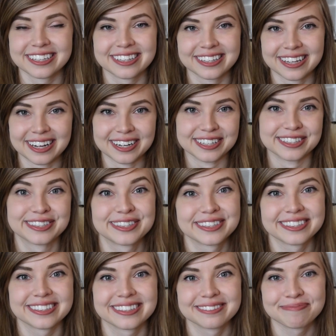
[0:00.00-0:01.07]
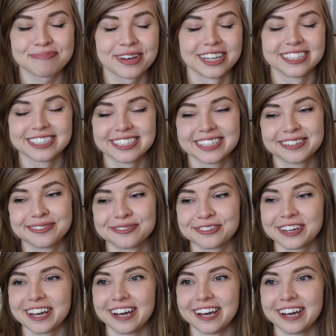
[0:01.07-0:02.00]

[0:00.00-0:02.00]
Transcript: not as positive.